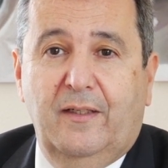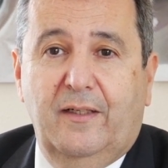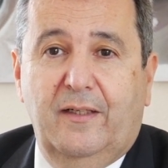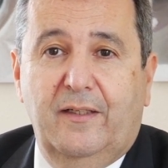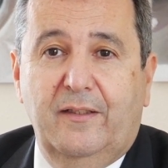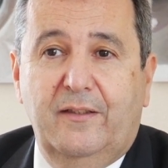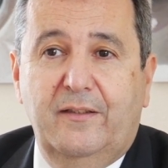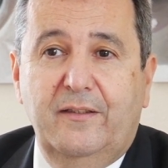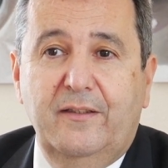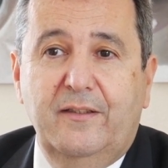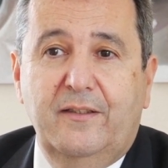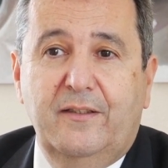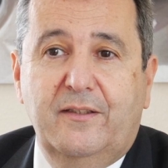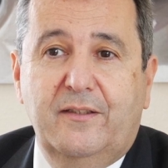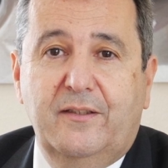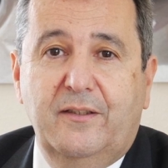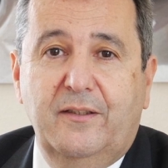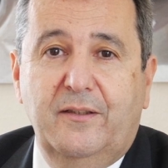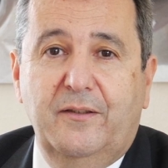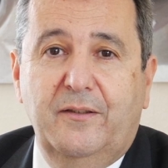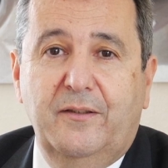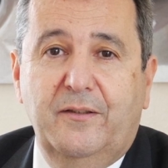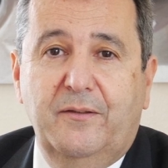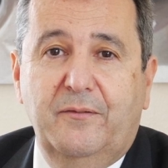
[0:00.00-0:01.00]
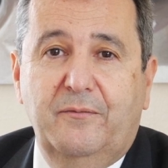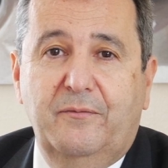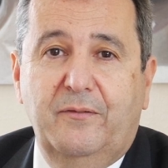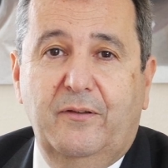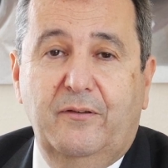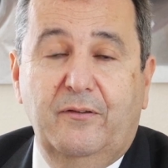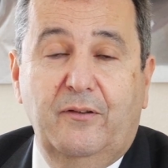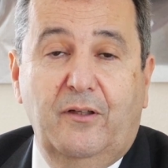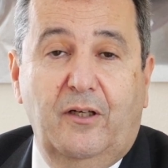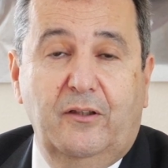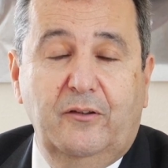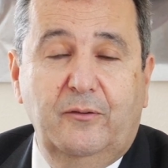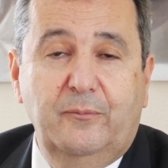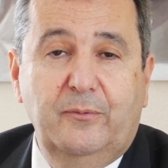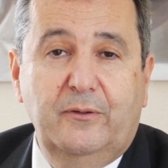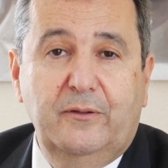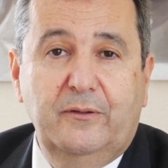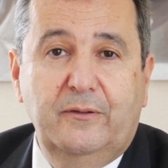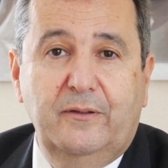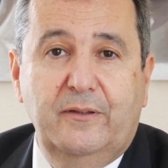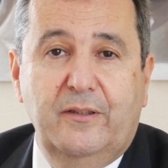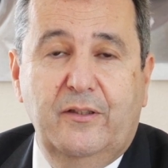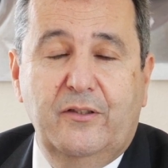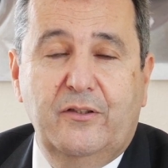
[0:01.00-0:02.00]
At this uh, very
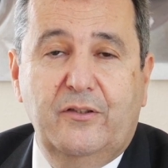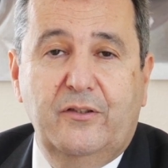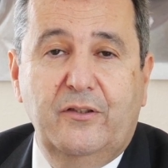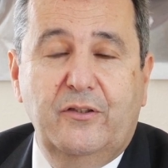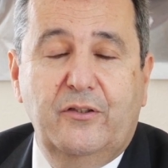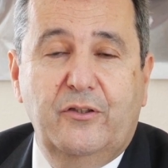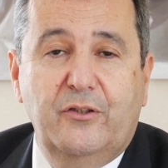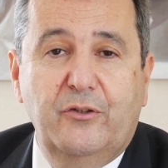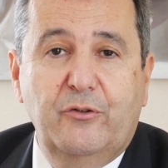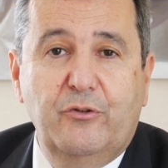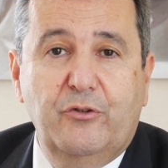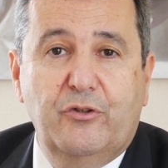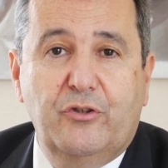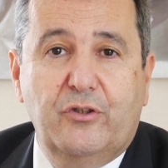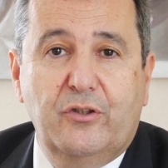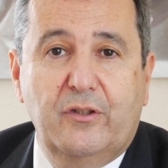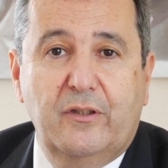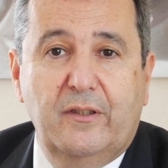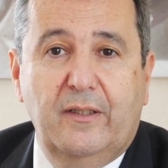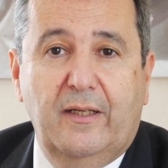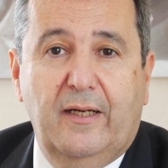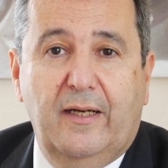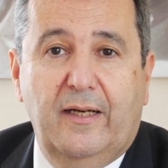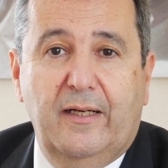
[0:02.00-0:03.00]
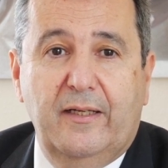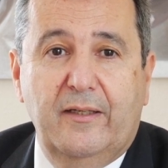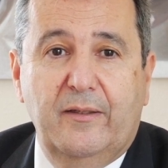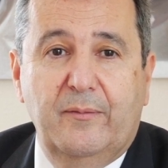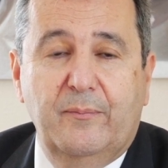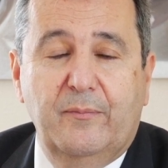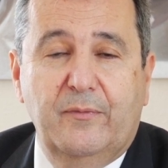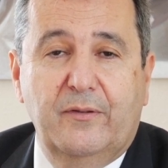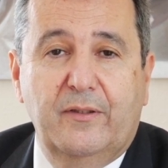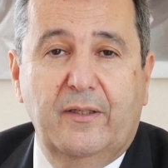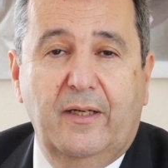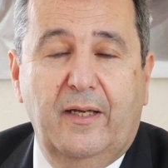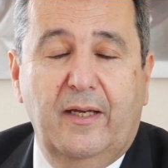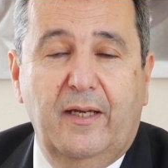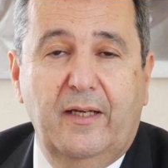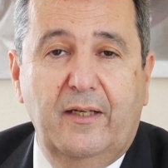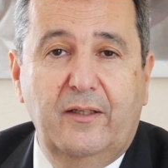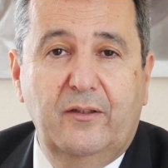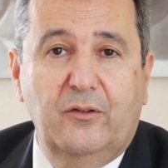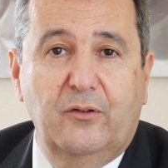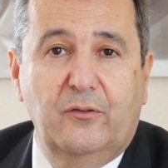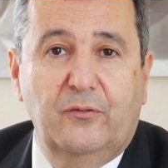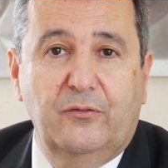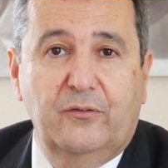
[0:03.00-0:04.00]
honorable institution, I am the
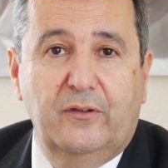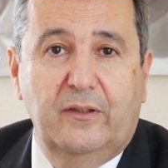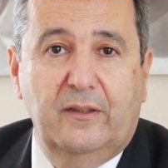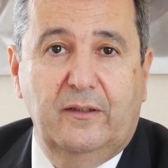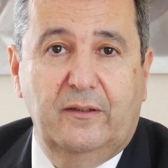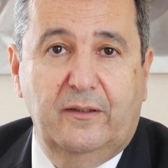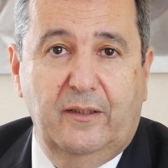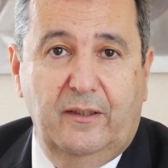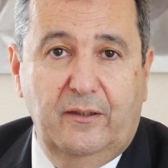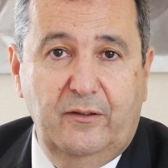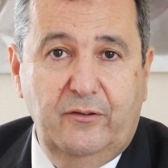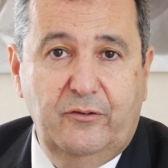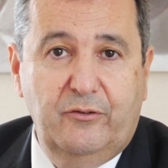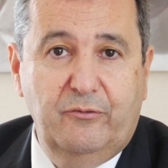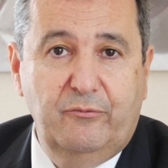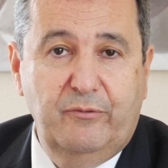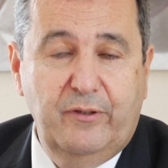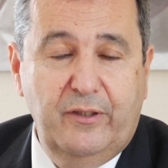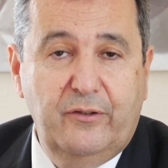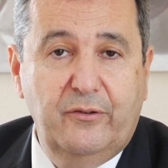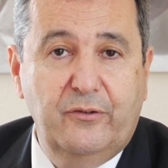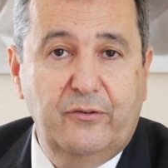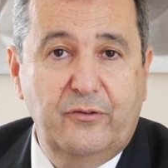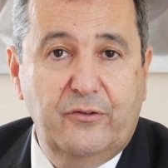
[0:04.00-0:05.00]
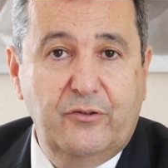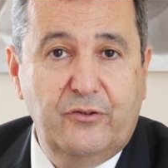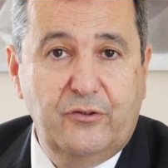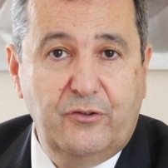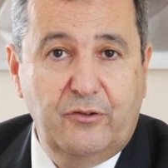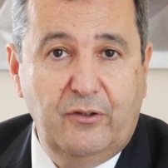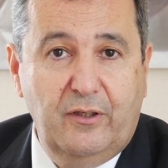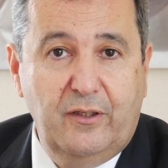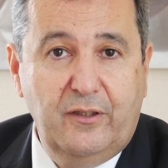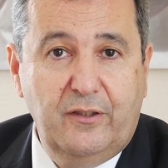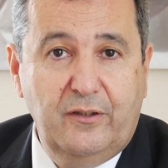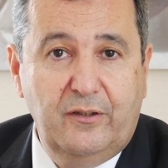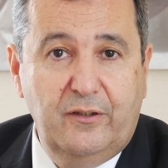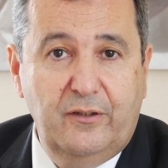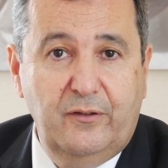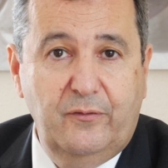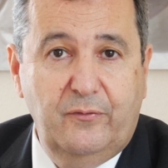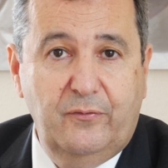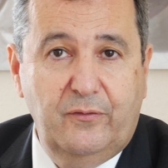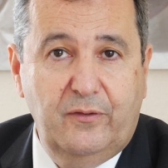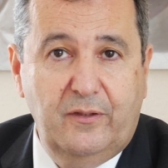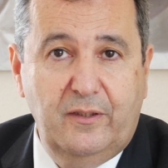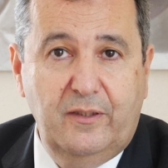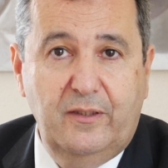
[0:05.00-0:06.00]
head of the adult
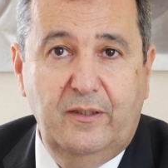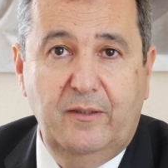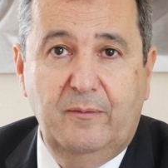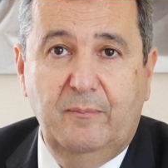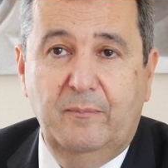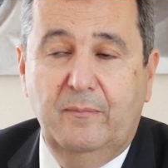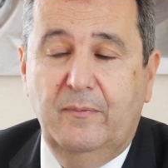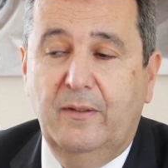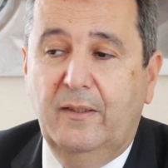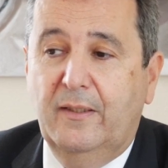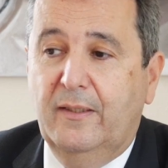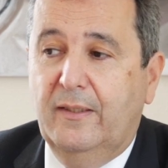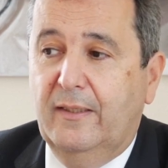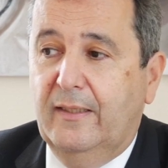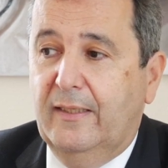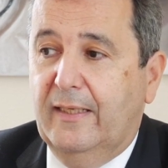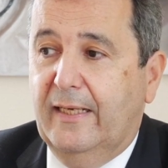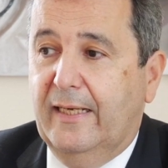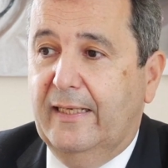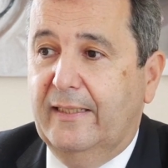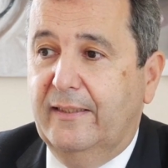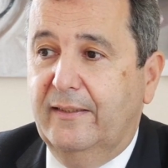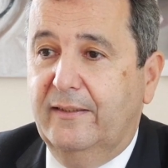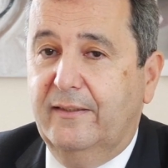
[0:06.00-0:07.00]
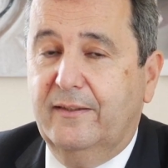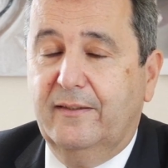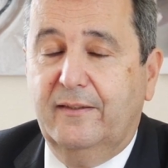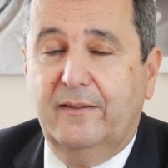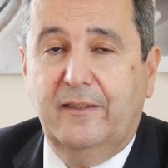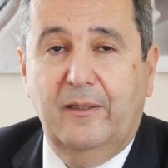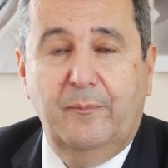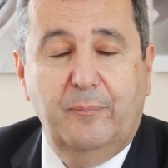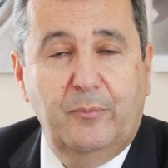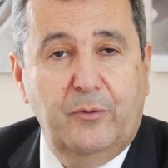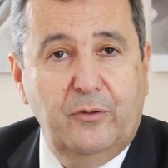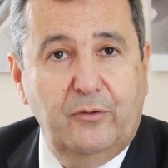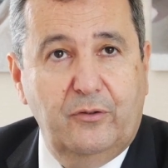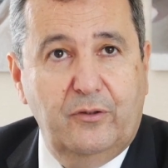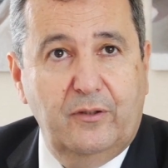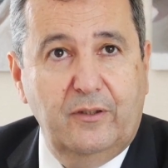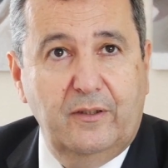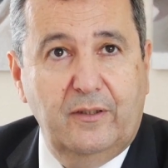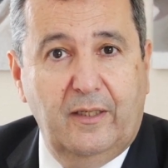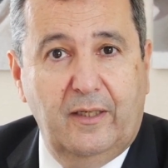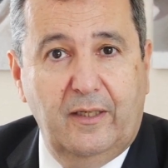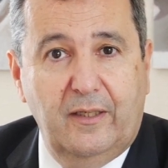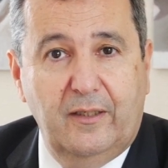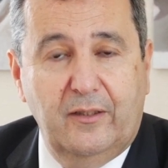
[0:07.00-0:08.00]
reconstructive team and
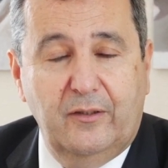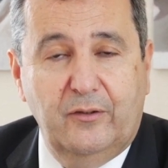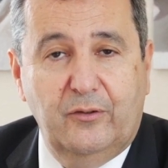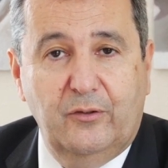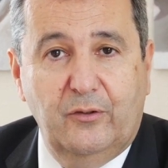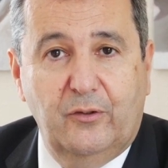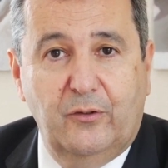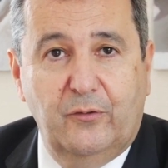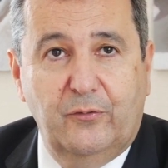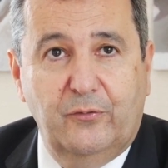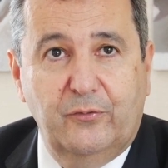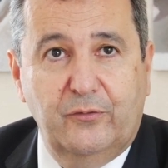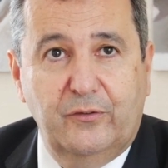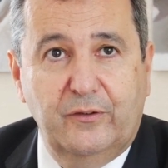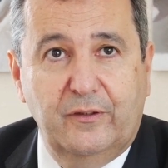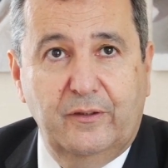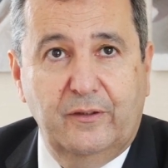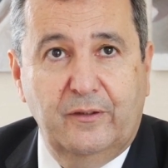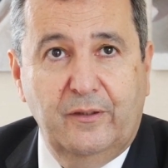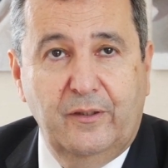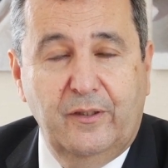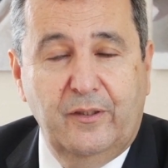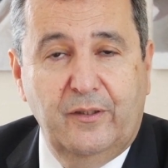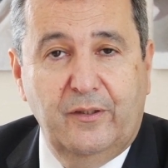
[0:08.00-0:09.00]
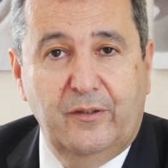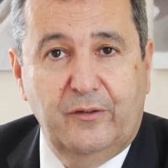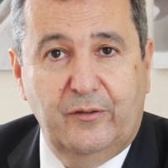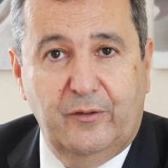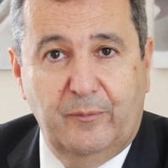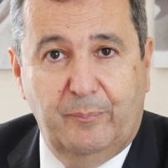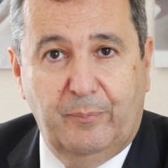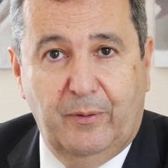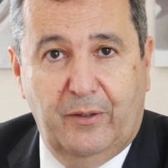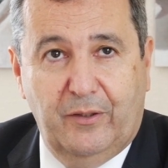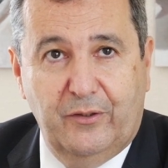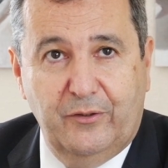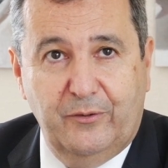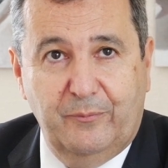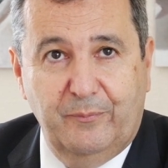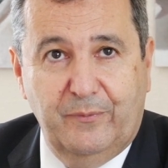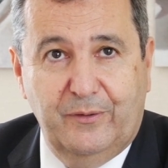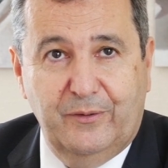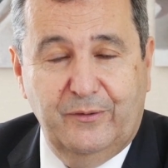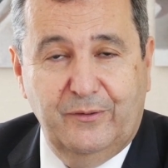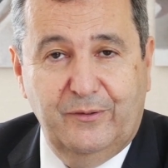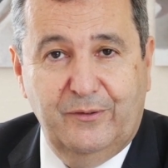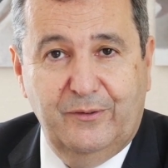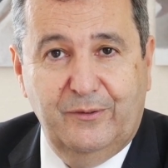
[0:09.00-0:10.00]
deputy head of the
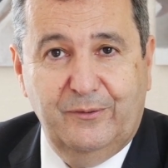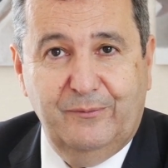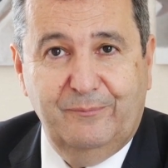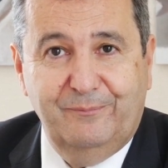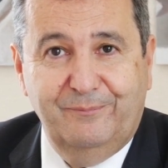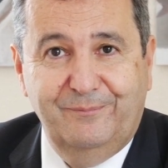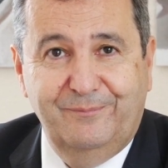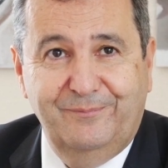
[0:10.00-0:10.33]
department.